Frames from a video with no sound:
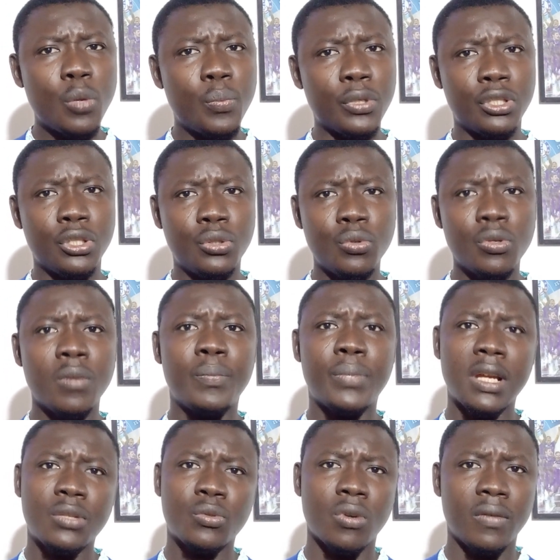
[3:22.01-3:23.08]
Pochettino
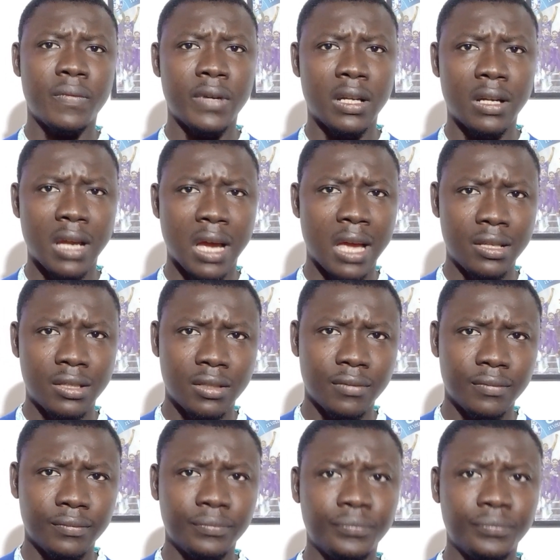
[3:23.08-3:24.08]
press conference, guys,